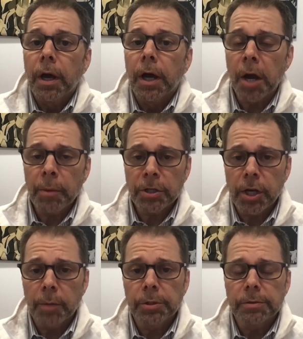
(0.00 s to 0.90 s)
a combat
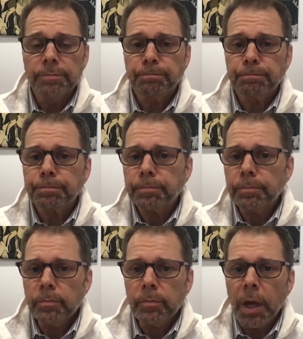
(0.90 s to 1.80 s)
chaplain,
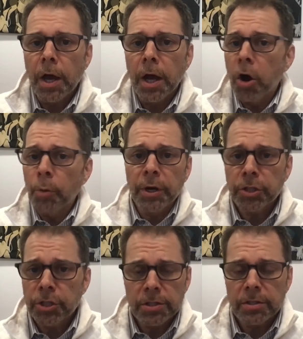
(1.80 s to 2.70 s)
all
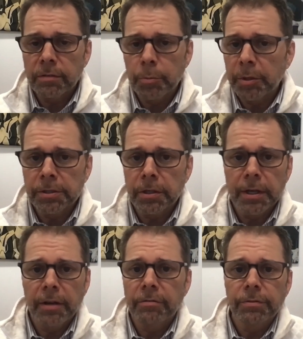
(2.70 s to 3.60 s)
branches of the military
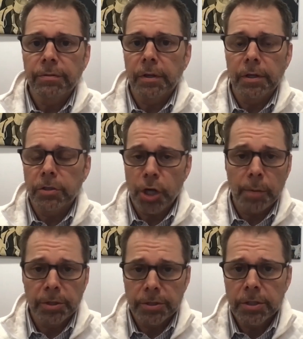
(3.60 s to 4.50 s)
have
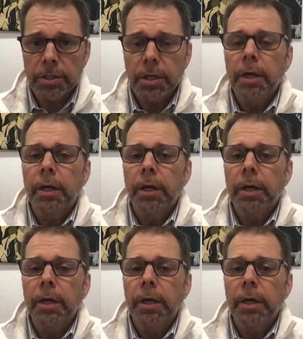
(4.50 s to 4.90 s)
chaplains.